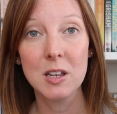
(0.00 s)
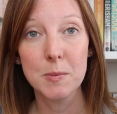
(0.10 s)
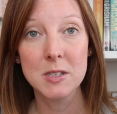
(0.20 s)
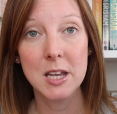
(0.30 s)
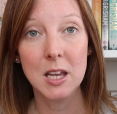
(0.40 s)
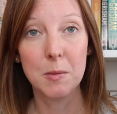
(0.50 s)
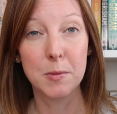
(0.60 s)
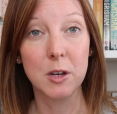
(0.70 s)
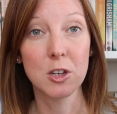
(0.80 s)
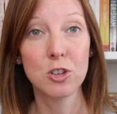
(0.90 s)
This particular
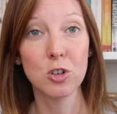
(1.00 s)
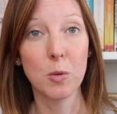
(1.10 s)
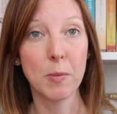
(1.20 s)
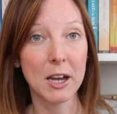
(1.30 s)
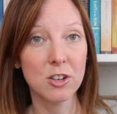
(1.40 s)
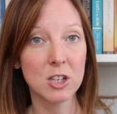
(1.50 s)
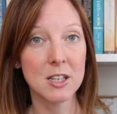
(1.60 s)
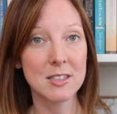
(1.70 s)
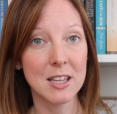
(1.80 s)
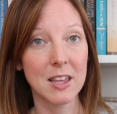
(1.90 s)
book is short, but as you
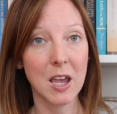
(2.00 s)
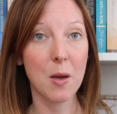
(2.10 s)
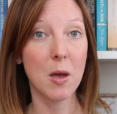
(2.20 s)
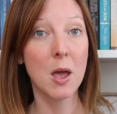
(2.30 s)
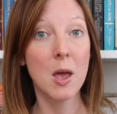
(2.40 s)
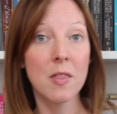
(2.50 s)
can see, they get